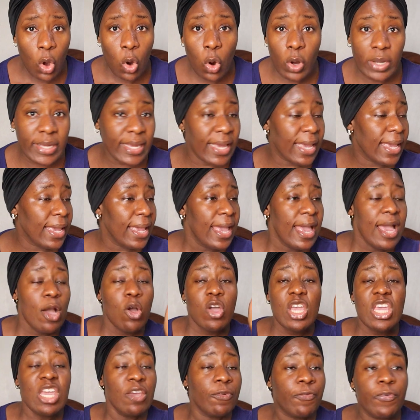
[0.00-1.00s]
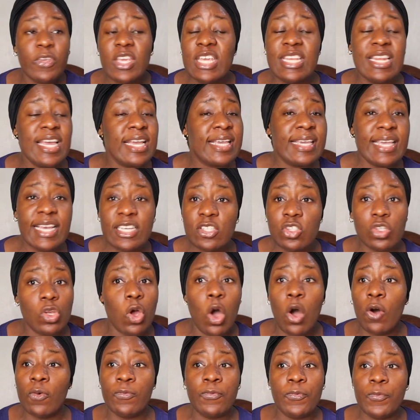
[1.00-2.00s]
okay? If in a case
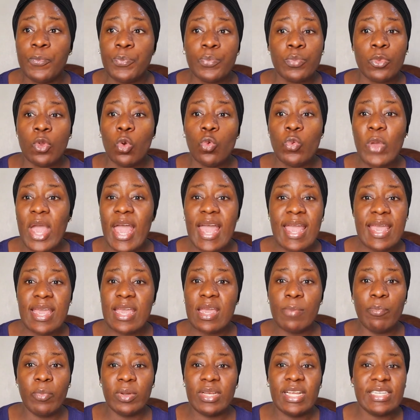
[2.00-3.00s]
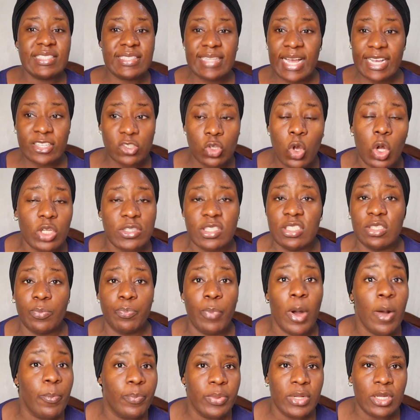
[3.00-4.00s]
of where a molester is caught in
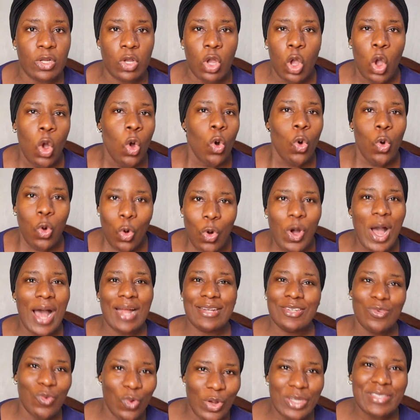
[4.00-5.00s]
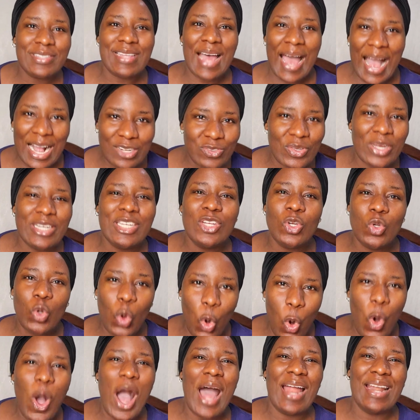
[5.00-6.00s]
public, who are the ones that actually
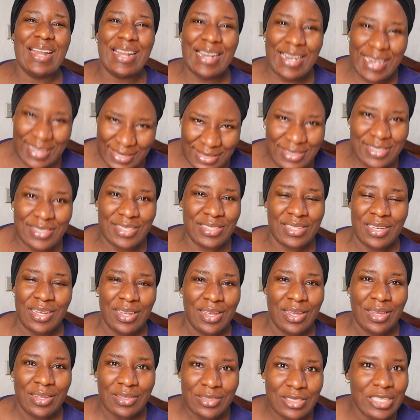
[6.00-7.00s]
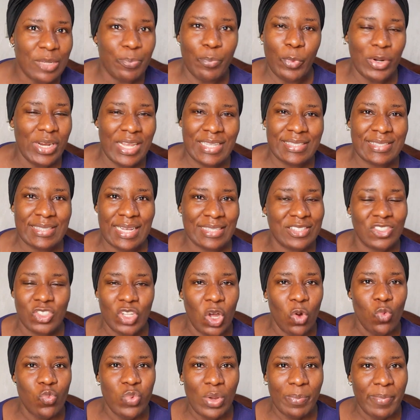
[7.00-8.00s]
go and lynch the molesters? It's
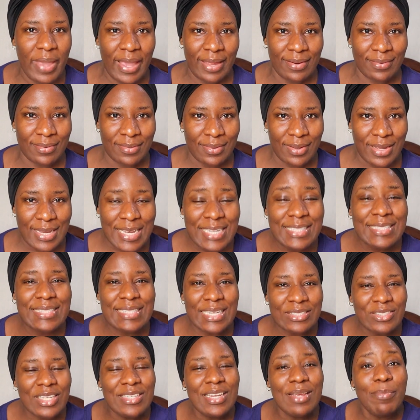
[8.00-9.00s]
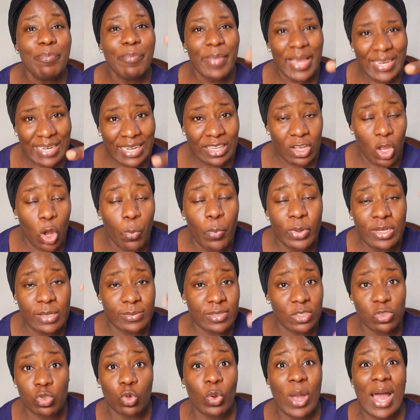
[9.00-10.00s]
not women. It's actually men that think about
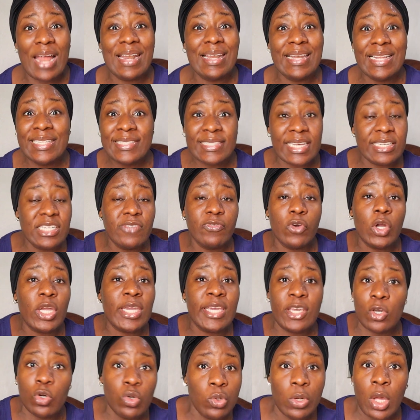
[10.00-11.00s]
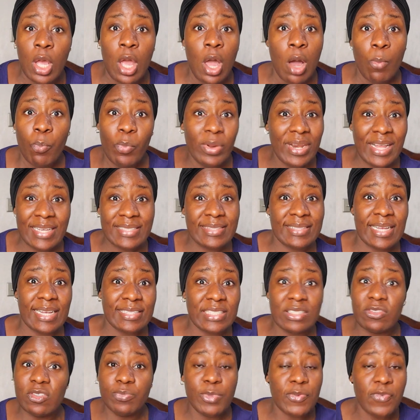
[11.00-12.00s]
themselves to go and lynch and even kill
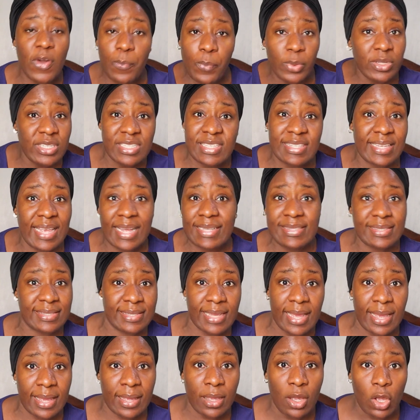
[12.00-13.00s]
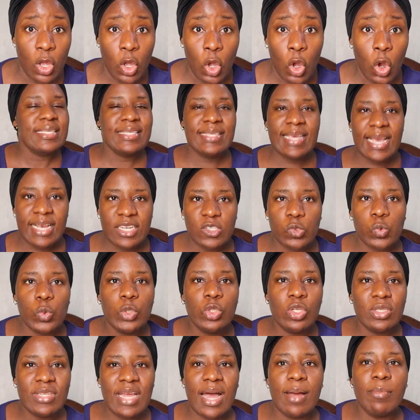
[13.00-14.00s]
molesters even before police gets there. Yes,
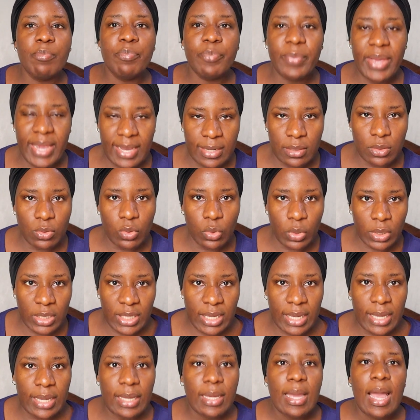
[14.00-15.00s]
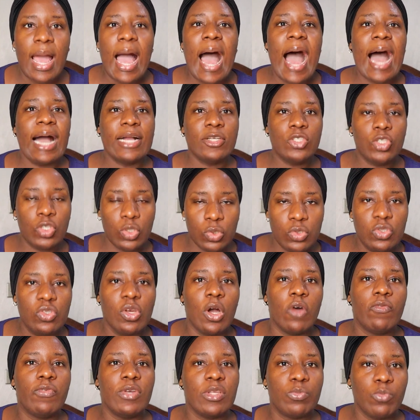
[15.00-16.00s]
we know that men, okay, are
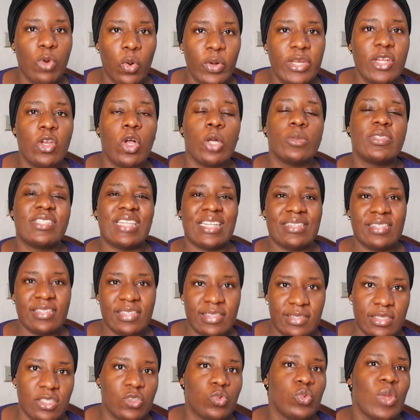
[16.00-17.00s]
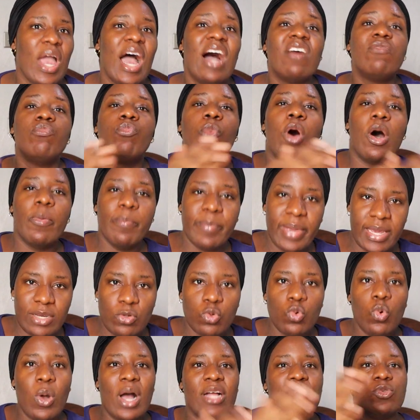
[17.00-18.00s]
guilty of it more. When it comes to statistics, we have more
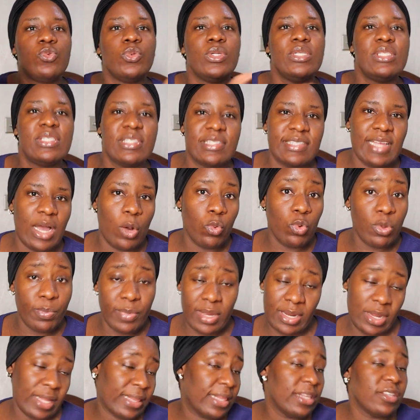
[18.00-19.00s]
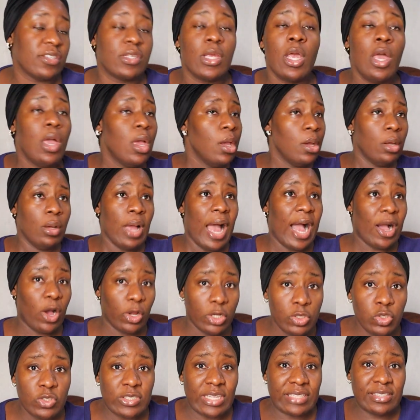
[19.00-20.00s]
men who are doing this than women, at least
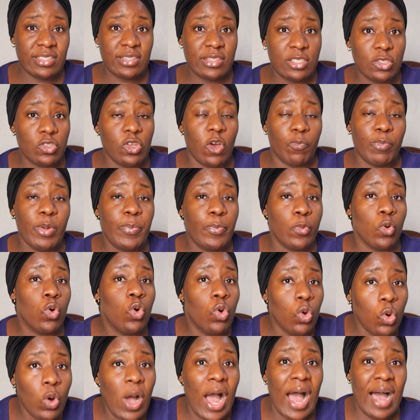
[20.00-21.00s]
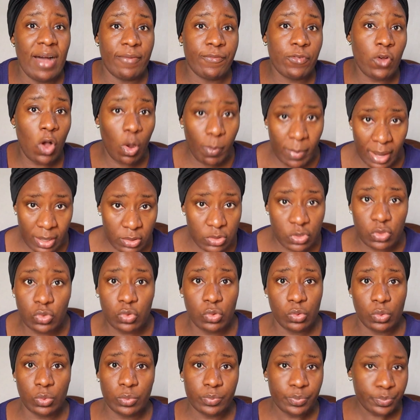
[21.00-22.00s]
according to statistics of people who have come out
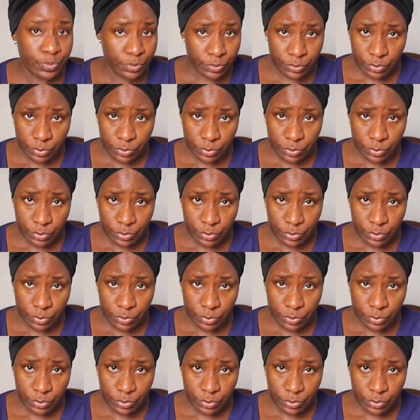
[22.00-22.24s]
to,